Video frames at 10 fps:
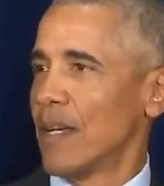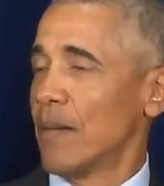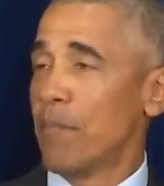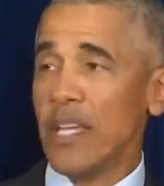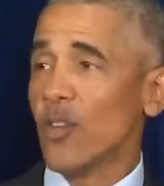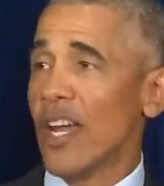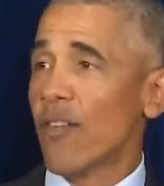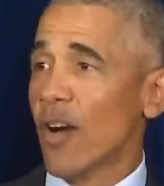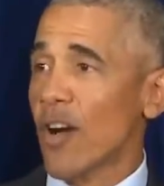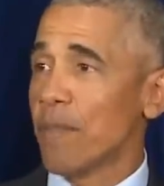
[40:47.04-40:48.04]
but you never
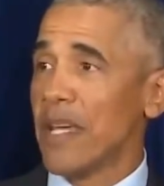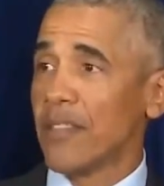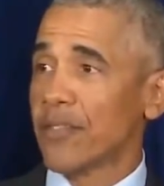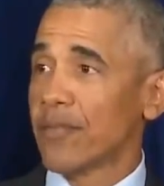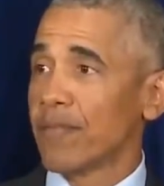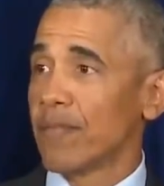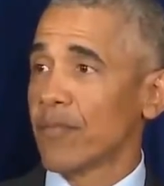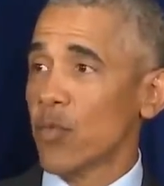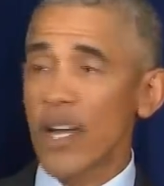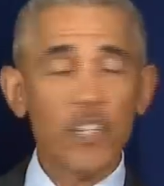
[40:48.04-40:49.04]
heard me
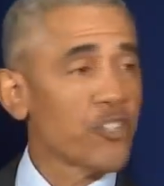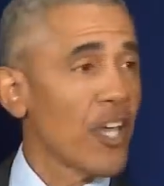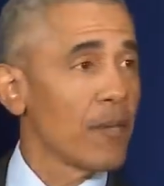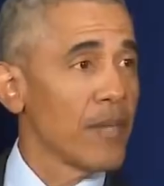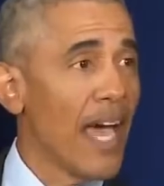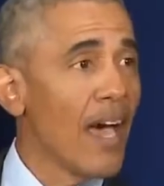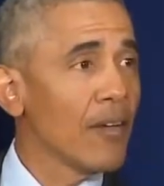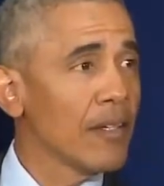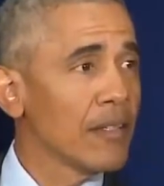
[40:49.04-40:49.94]
threaten to shut them down